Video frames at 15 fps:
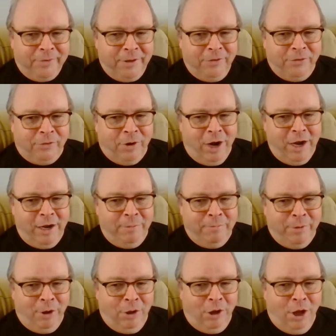That's right.
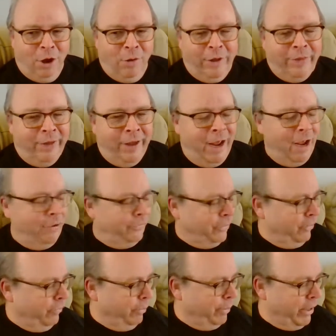Bolo in the house,
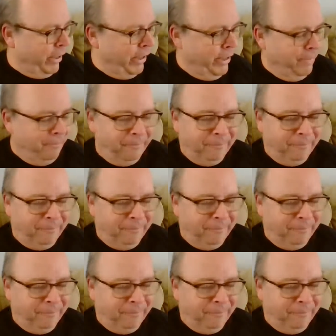everybody.